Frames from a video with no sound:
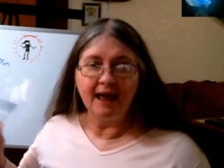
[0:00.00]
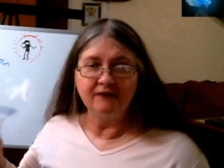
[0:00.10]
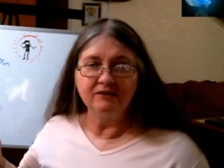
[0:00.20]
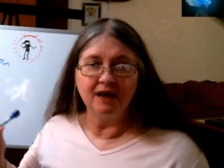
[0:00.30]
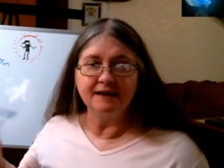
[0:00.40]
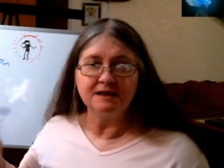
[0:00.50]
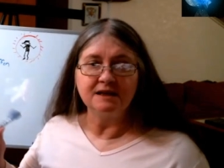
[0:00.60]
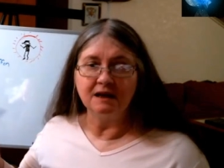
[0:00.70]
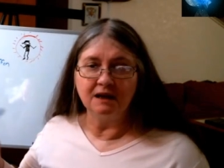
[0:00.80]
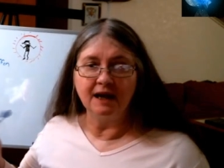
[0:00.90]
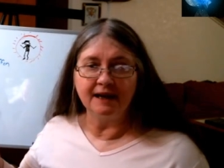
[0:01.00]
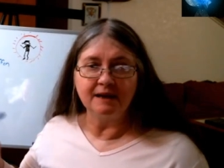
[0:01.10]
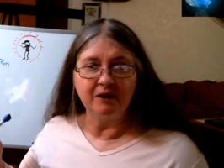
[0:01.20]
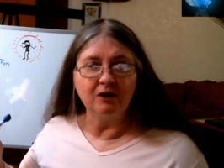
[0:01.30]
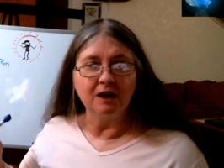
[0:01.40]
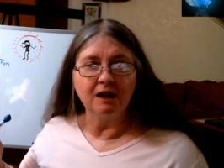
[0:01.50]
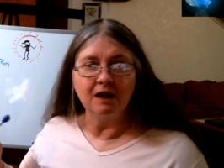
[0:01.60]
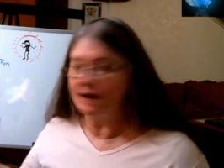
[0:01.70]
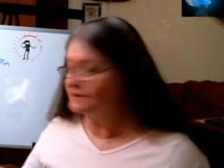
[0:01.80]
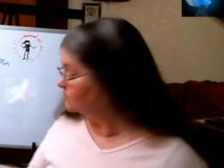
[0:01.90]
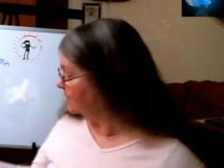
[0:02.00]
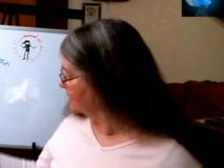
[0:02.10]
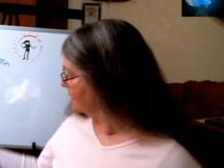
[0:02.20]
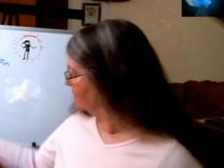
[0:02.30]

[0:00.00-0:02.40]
I have 90 parallel lines